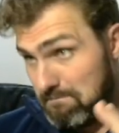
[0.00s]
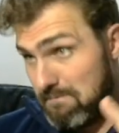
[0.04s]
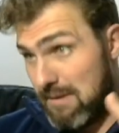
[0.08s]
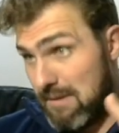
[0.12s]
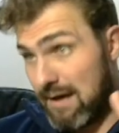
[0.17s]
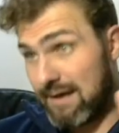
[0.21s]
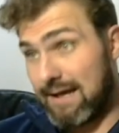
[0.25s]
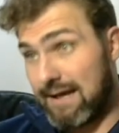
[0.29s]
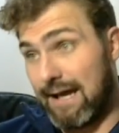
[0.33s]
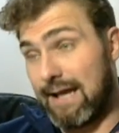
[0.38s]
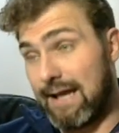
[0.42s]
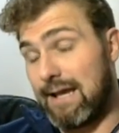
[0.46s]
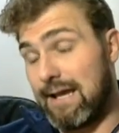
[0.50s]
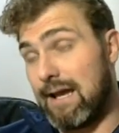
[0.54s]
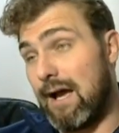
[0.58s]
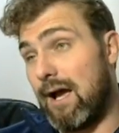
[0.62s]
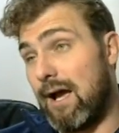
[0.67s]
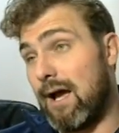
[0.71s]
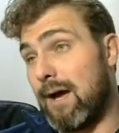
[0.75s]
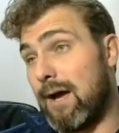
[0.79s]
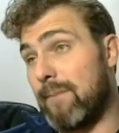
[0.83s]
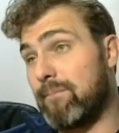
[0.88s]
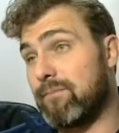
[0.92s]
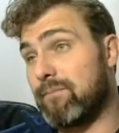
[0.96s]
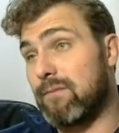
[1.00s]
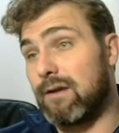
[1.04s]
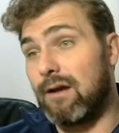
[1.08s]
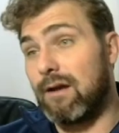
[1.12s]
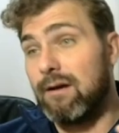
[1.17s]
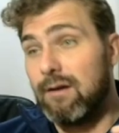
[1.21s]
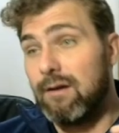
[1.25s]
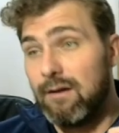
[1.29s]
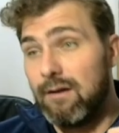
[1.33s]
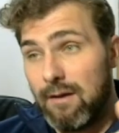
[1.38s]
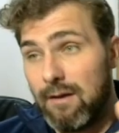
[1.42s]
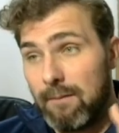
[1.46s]
Okay?
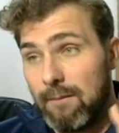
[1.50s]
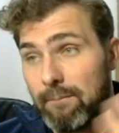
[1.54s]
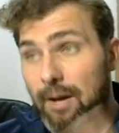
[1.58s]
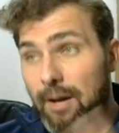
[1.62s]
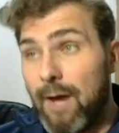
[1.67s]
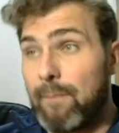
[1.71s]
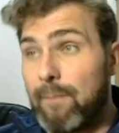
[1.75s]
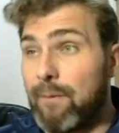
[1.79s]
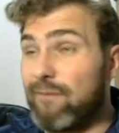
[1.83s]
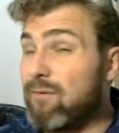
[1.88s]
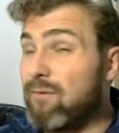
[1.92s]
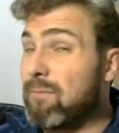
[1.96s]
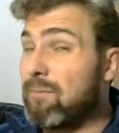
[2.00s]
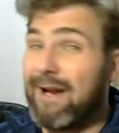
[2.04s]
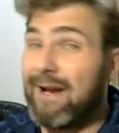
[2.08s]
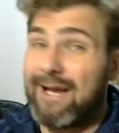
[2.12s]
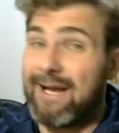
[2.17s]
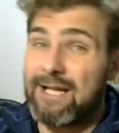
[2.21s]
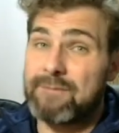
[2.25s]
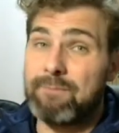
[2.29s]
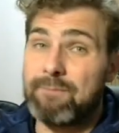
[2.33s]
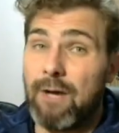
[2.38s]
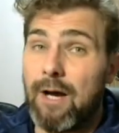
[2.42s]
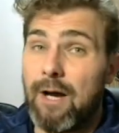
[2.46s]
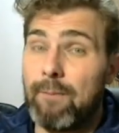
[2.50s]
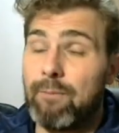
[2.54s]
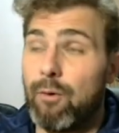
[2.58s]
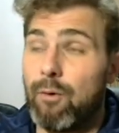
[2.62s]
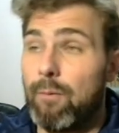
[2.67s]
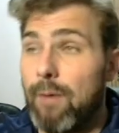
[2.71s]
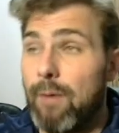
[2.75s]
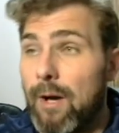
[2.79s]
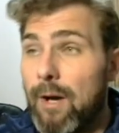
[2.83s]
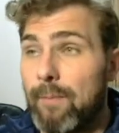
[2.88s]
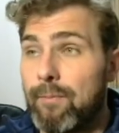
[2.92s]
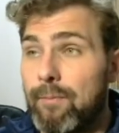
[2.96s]
Purple, if you're playing against
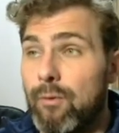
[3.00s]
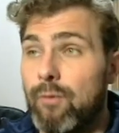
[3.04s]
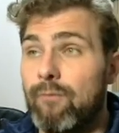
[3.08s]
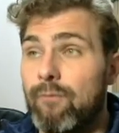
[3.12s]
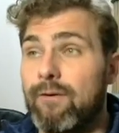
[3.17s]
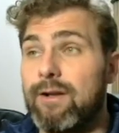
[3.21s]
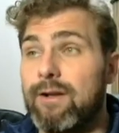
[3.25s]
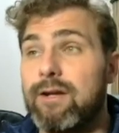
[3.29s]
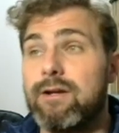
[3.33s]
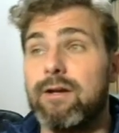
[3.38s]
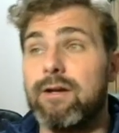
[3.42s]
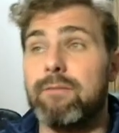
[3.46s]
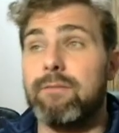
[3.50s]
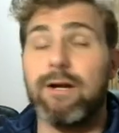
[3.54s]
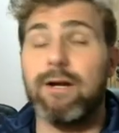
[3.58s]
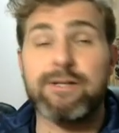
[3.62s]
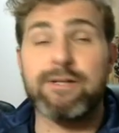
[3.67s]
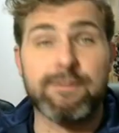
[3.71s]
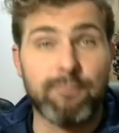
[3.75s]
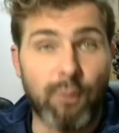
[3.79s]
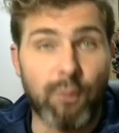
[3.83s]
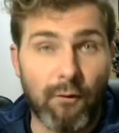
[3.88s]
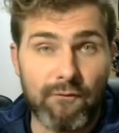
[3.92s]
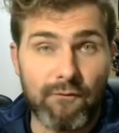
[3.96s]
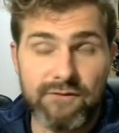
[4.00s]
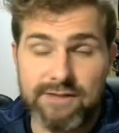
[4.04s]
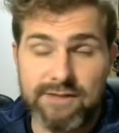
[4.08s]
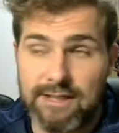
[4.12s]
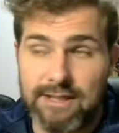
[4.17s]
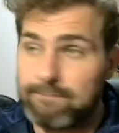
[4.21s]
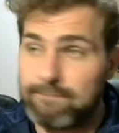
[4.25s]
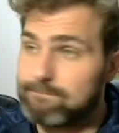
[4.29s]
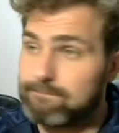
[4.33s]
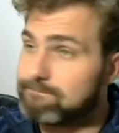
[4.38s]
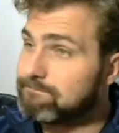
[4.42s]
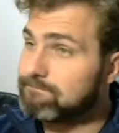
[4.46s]
purple, then you can Metamorphose it.